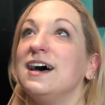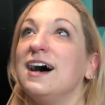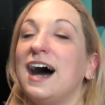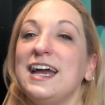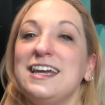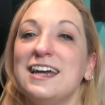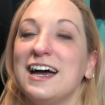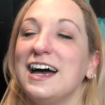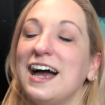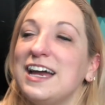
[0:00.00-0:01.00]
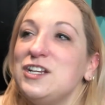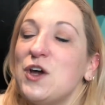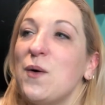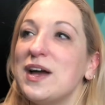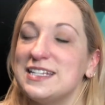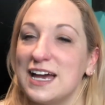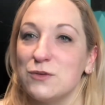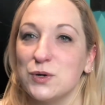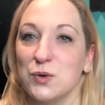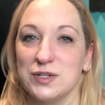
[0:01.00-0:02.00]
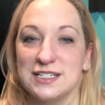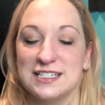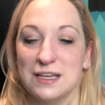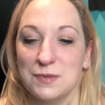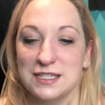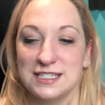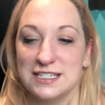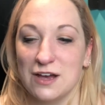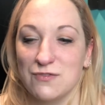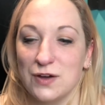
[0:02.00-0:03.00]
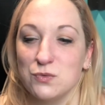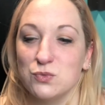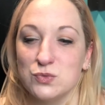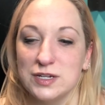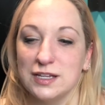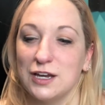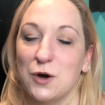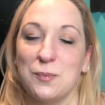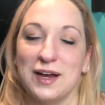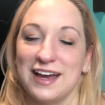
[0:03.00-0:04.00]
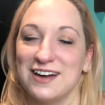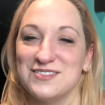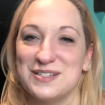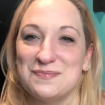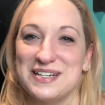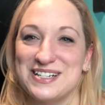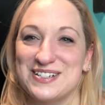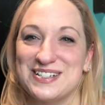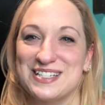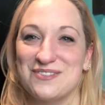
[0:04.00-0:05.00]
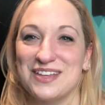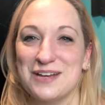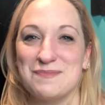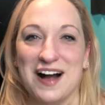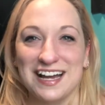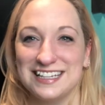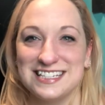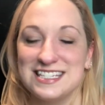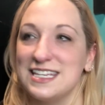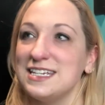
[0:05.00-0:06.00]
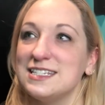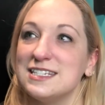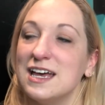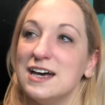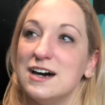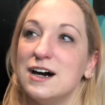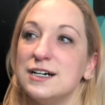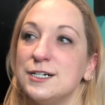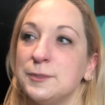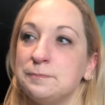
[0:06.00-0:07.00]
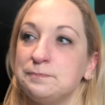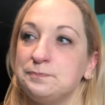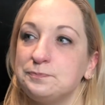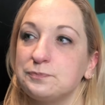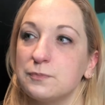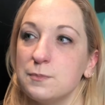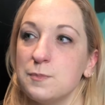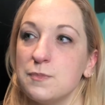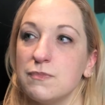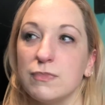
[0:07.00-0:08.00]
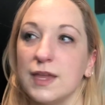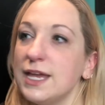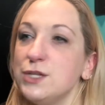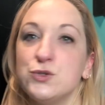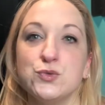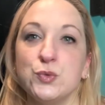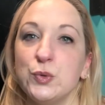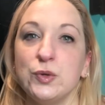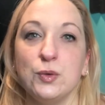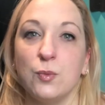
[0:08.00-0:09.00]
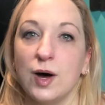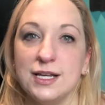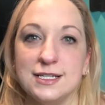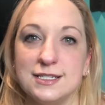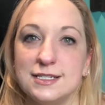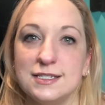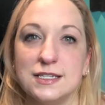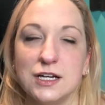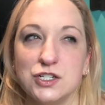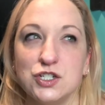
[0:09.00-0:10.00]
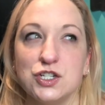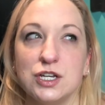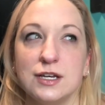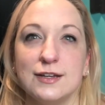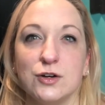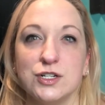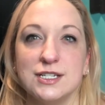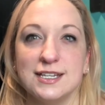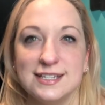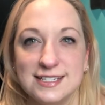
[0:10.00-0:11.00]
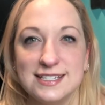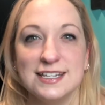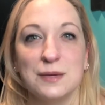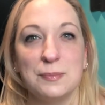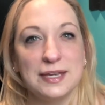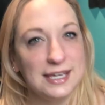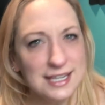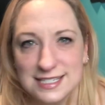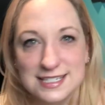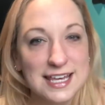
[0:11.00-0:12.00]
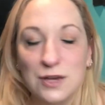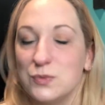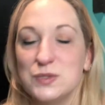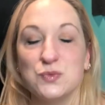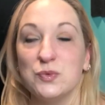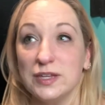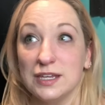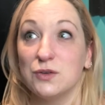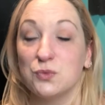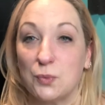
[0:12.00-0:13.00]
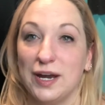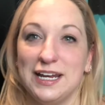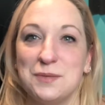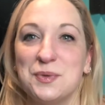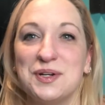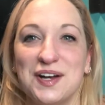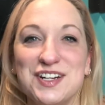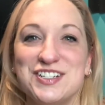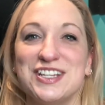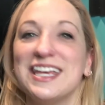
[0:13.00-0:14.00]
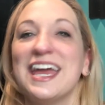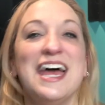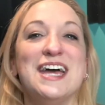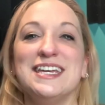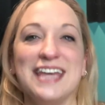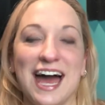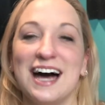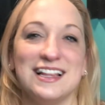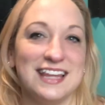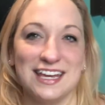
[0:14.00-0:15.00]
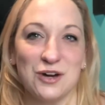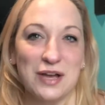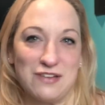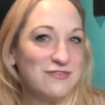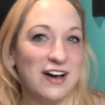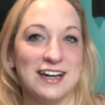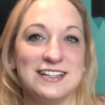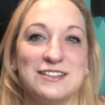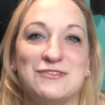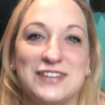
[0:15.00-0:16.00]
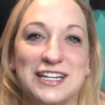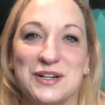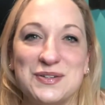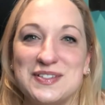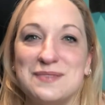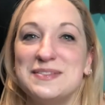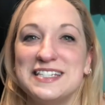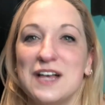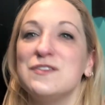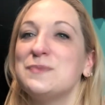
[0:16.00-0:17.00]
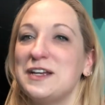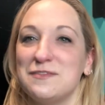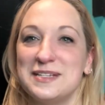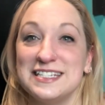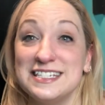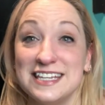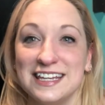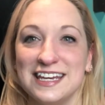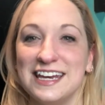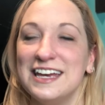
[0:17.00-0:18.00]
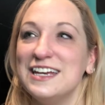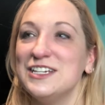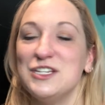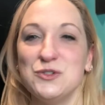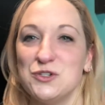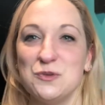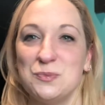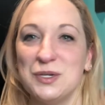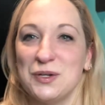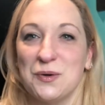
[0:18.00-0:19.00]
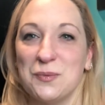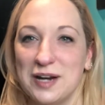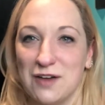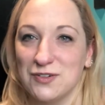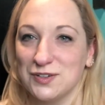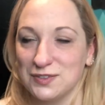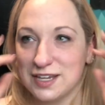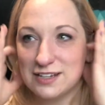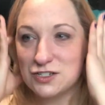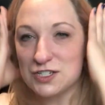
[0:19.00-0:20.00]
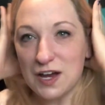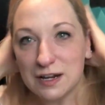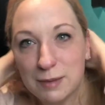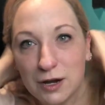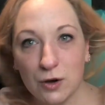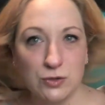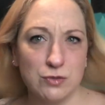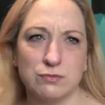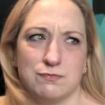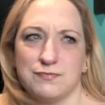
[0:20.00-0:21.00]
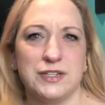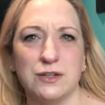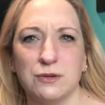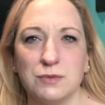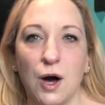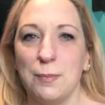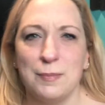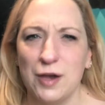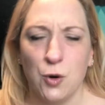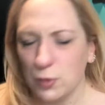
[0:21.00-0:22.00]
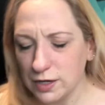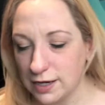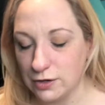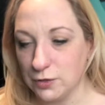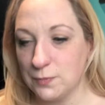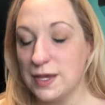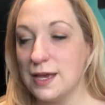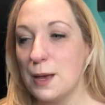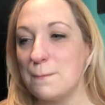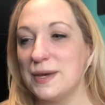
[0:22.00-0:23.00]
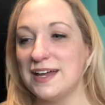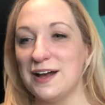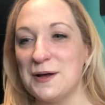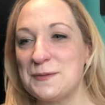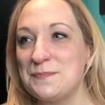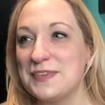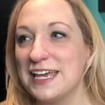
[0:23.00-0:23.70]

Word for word: I I know I, I recorded some of the stuff. I really hope I have some pictures of like behind the scenes. Um, it truly was such an artistic piece. Like it was really great in production. Like, yeah, like, okay, fine. The videos themselves might have been silly. YouTube, you know, whatever, like just talking about, oh, don't, you know, copy my homework. I don't know. But, um,